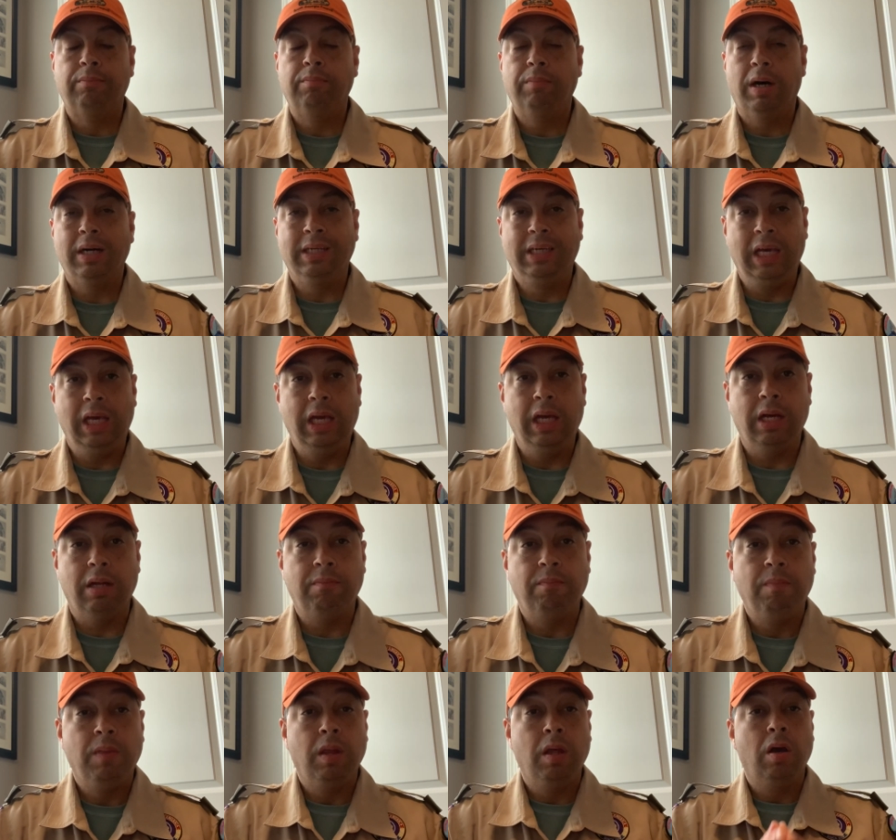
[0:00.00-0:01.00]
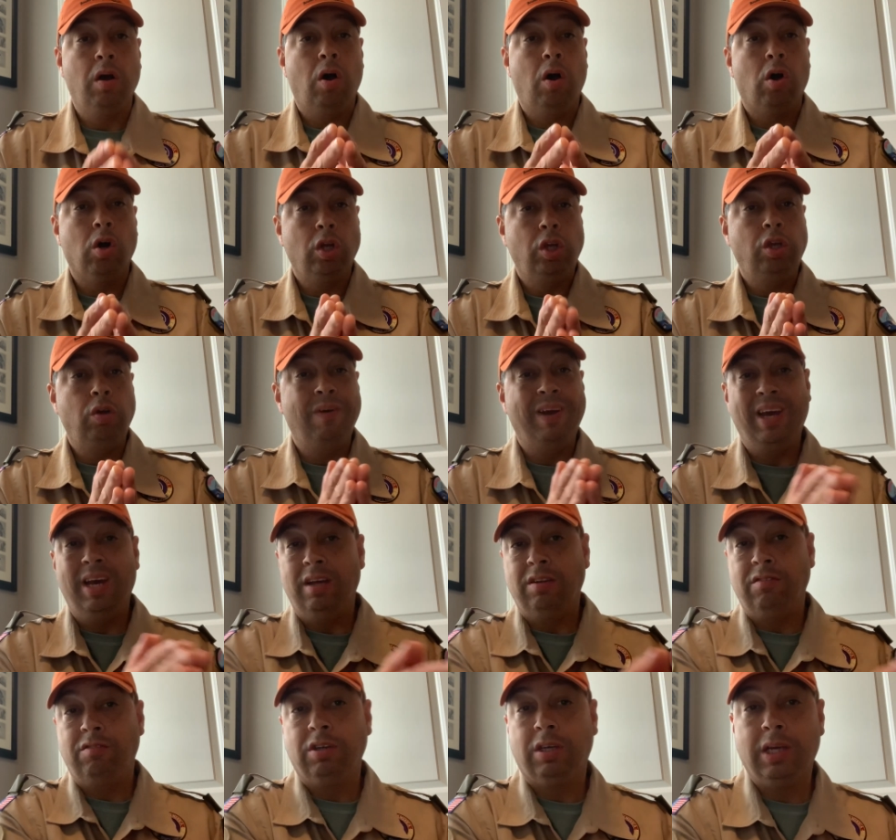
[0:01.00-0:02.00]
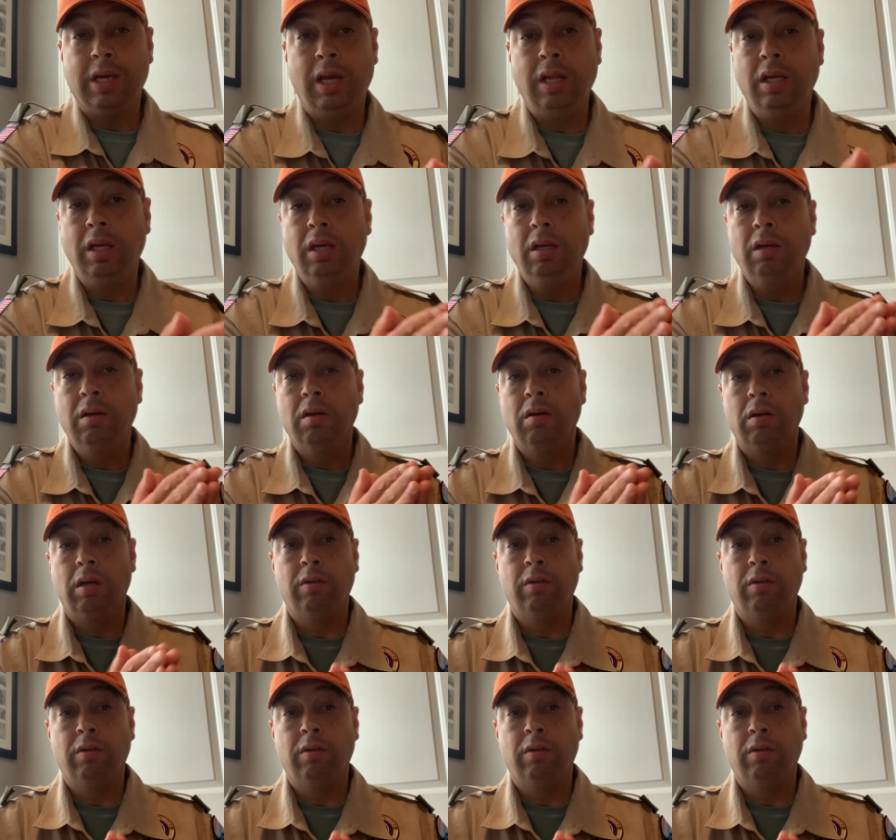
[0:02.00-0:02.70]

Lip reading: again, are you educating?